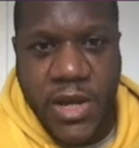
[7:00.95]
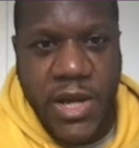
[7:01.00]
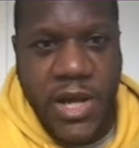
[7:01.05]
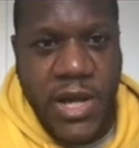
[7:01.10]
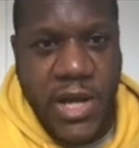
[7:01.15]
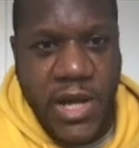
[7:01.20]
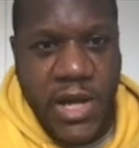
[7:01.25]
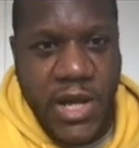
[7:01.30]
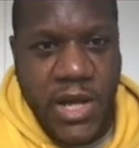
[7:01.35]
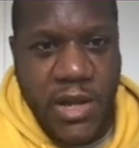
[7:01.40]

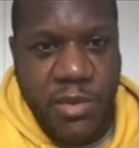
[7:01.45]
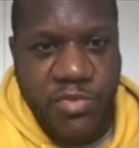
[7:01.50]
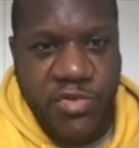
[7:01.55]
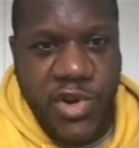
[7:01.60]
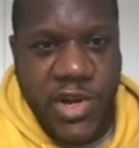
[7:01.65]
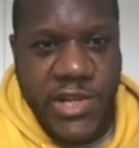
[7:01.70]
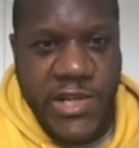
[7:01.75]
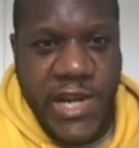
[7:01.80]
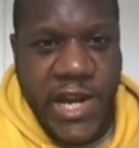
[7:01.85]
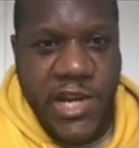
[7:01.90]
the
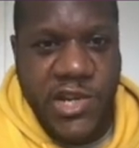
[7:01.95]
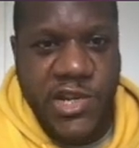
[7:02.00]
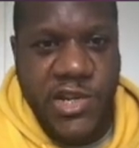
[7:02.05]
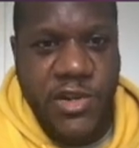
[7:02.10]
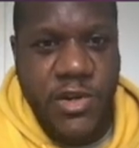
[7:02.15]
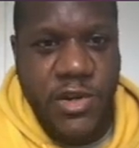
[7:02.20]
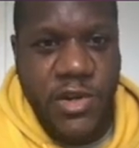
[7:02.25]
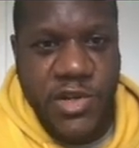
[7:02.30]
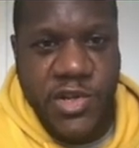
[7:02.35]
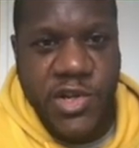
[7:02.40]
price
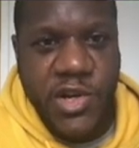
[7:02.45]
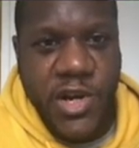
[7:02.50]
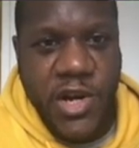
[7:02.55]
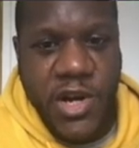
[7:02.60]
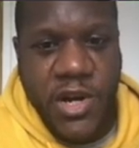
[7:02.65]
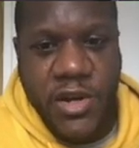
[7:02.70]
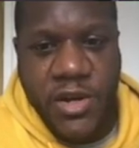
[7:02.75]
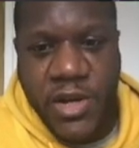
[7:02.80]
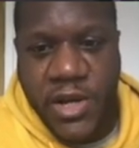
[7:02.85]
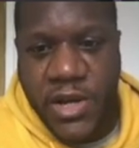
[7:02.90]
action on the
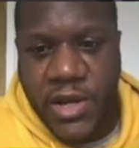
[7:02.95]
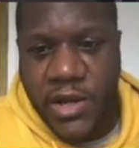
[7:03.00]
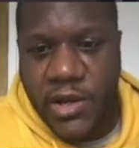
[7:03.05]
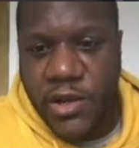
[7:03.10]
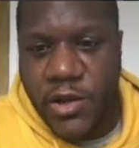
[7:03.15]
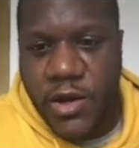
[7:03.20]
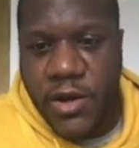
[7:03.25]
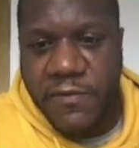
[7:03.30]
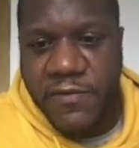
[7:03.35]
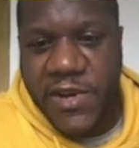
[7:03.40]
chart, a
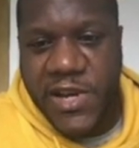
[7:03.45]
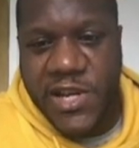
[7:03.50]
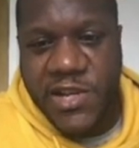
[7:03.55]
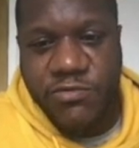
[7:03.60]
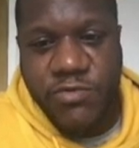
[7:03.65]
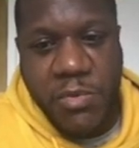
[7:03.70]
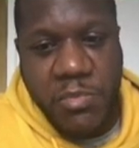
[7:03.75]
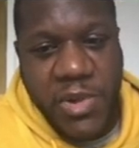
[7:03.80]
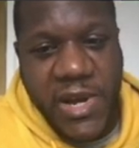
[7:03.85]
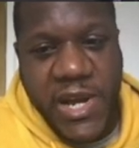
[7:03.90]
lot of it
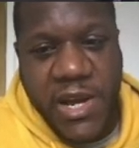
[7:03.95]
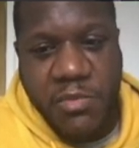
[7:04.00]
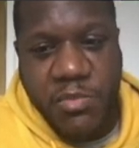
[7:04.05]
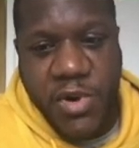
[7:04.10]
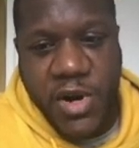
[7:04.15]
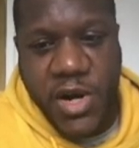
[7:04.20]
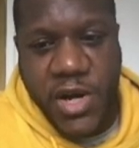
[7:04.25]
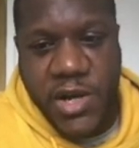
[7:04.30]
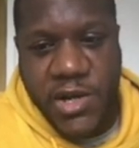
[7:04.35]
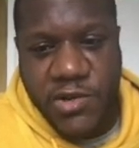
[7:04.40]
is repeat
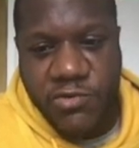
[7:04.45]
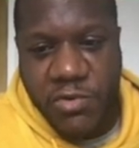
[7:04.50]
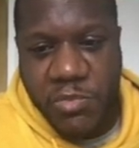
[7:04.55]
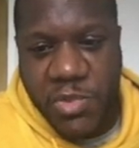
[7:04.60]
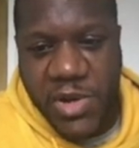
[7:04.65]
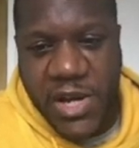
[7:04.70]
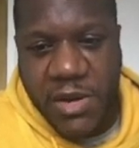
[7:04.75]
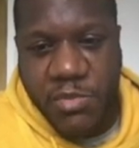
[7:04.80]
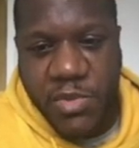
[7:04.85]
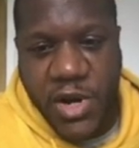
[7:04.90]
buyers,
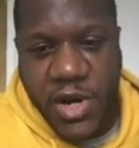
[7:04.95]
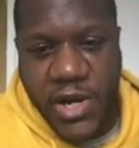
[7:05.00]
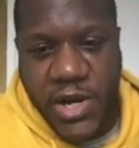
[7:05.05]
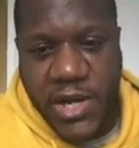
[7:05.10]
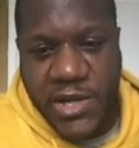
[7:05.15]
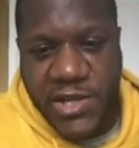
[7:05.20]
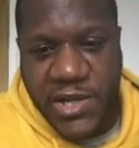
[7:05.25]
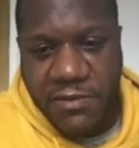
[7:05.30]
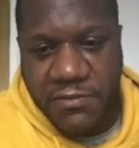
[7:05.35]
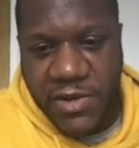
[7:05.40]
repeat buying
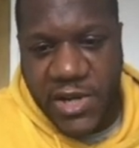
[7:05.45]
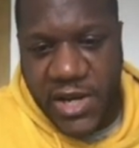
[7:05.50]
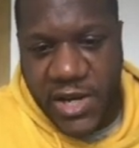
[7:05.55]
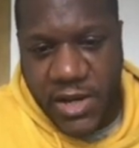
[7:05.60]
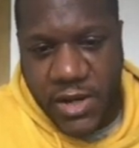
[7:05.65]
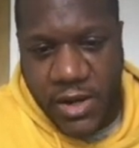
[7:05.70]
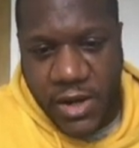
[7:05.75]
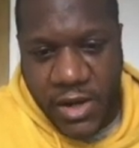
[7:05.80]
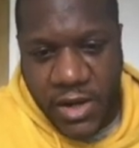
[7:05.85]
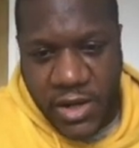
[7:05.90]

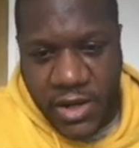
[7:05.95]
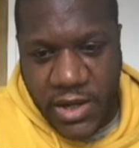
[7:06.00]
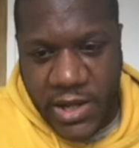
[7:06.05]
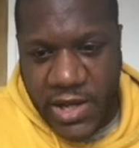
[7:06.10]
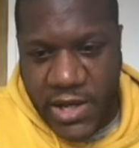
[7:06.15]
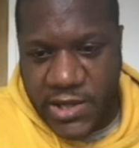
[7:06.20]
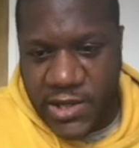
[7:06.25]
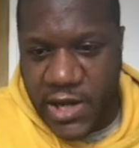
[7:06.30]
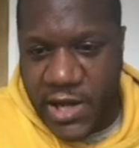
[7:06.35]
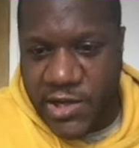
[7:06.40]
activity, and
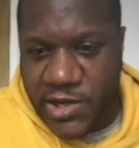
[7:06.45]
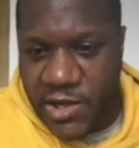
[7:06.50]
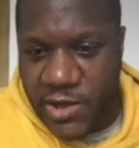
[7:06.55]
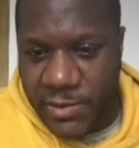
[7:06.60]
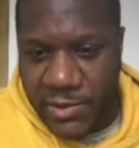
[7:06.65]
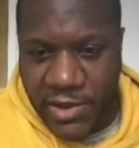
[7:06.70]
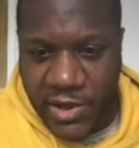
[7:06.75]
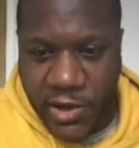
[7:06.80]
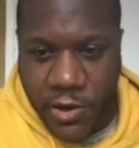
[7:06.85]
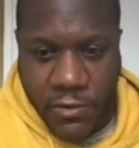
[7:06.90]
that's actually
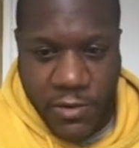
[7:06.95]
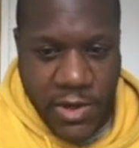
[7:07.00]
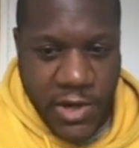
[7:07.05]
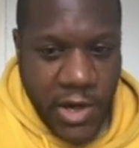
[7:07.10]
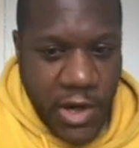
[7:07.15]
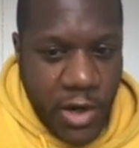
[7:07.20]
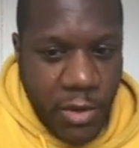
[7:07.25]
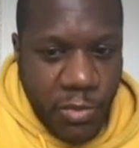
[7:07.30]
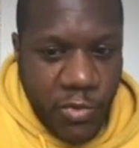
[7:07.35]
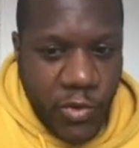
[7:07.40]
been going
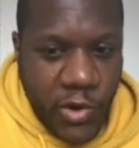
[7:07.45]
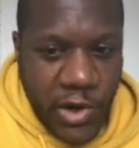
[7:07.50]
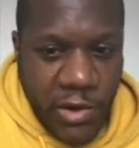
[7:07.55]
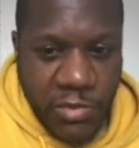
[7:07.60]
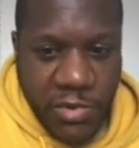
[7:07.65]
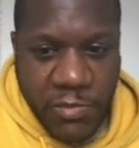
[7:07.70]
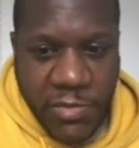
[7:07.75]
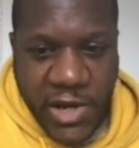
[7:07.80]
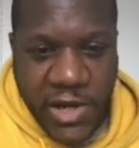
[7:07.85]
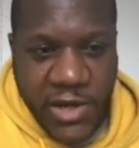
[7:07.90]
up while
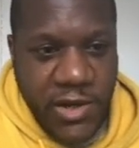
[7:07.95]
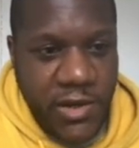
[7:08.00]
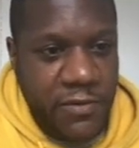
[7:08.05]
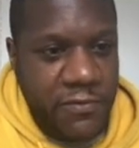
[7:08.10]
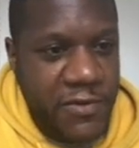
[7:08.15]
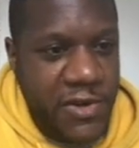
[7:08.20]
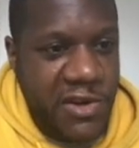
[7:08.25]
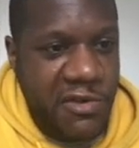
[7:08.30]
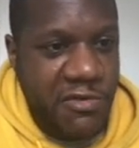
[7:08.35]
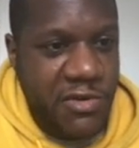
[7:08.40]
I've been making the
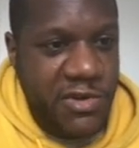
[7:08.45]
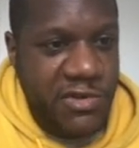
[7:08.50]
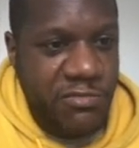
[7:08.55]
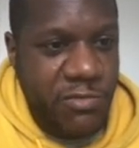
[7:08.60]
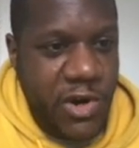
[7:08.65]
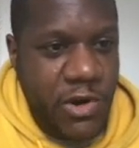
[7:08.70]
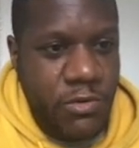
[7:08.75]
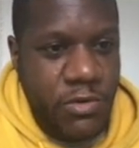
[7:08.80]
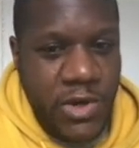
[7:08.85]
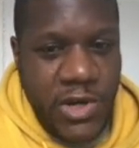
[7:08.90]
video as
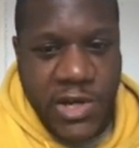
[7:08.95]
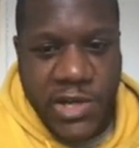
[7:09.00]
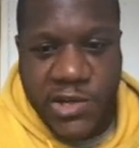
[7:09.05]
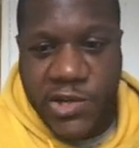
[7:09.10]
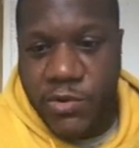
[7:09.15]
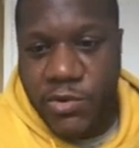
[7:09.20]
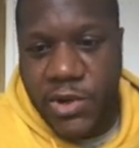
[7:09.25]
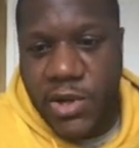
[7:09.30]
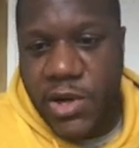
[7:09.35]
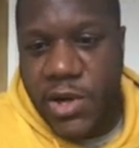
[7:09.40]
well.
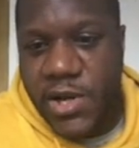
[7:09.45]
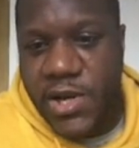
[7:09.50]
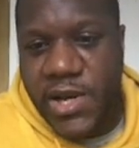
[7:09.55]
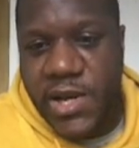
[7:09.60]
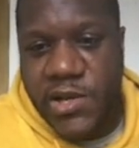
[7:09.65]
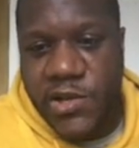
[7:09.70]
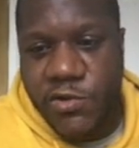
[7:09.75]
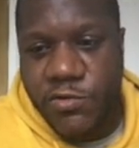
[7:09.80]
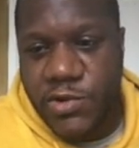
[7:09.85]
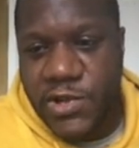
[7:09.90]
So a lot of
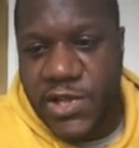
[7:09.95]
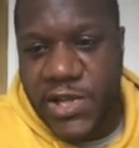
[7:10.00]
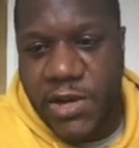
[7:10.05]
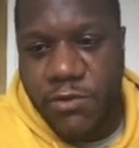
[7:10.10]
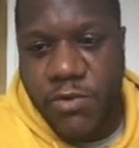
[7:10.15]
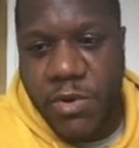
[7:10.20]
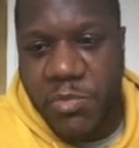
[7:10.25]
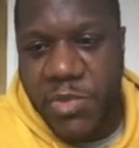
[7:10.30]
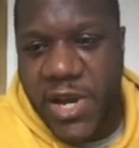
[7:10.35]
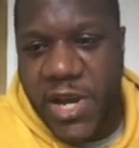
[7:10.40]
these, you'll see
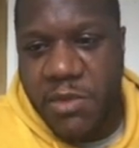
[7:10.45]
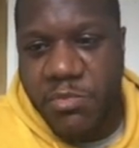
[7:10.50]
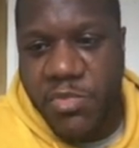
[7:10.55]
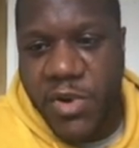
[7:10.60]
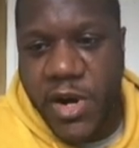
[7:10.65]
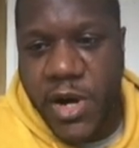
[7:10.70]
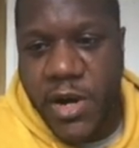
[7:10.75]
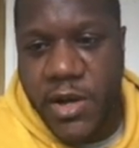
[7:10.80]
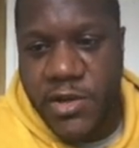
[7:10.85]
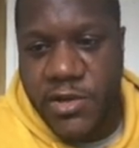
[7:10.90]
repeat
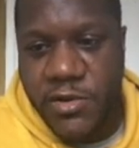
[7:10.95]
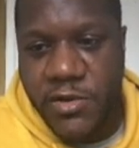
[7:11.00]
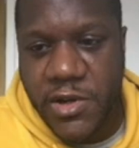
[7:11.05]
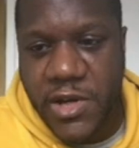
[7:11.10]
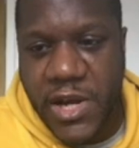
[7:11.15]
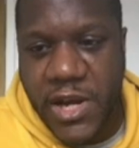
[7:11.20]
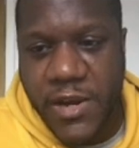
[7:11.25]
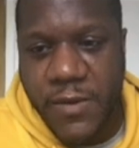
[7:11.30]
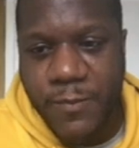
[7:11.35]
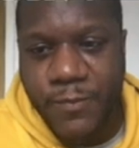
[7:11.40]
buyers,
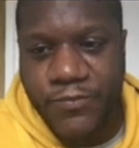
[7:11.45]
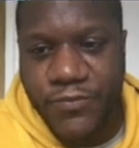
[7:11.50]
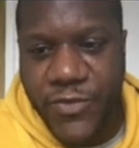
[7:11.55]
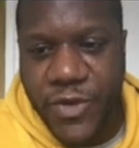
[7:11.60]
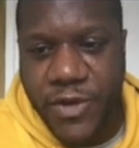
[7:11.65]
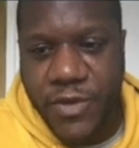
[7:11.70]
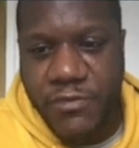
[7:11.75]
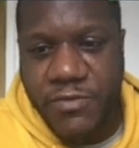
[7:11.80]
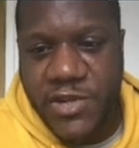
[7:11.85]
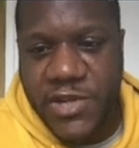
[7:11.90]
okay?
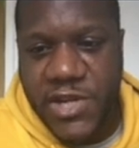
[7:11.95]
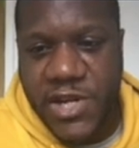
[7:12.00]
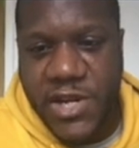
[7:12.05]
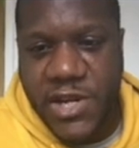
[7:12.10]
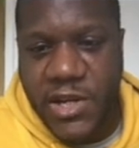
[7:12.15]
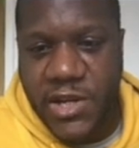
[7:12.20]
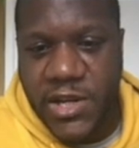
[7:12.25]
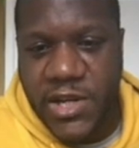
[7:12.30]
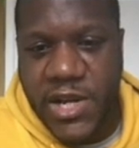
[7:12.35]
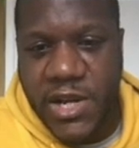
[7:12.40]
And obviously, you
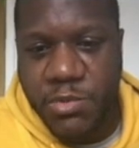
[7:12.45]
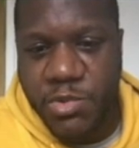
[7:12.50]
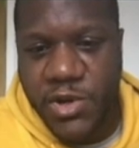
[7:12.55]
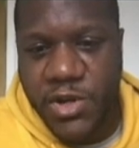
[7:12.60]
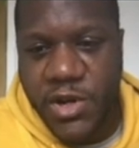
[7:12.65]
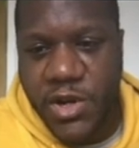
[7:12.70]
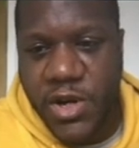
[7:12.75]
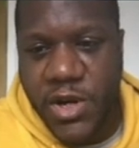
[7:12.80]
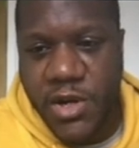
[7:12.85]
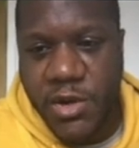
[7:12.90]
can keep an
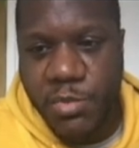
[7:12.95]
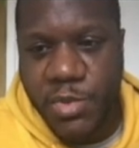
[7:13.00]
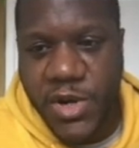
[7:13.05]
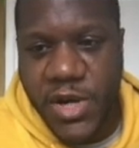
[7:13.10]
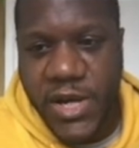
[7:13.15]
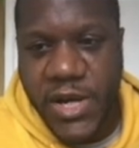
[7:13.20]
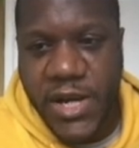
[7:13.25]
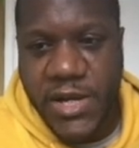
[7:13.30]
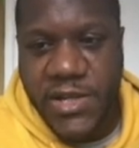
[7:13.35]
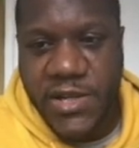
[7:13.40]
eye on the
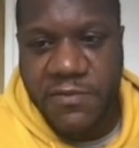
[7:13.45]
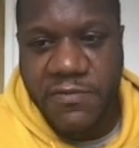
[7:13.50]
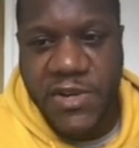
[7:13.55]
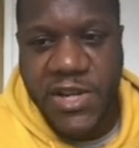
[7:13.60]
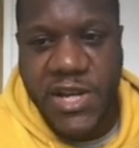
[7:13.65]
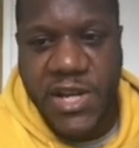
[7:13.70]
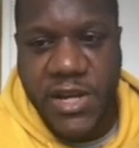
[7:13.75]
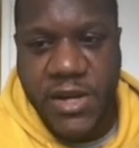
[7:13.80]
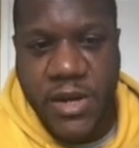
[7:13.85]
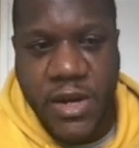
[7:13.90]
buying
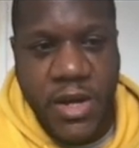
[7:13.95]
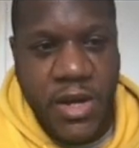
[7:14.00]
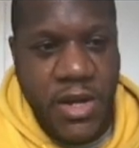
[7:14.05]
activity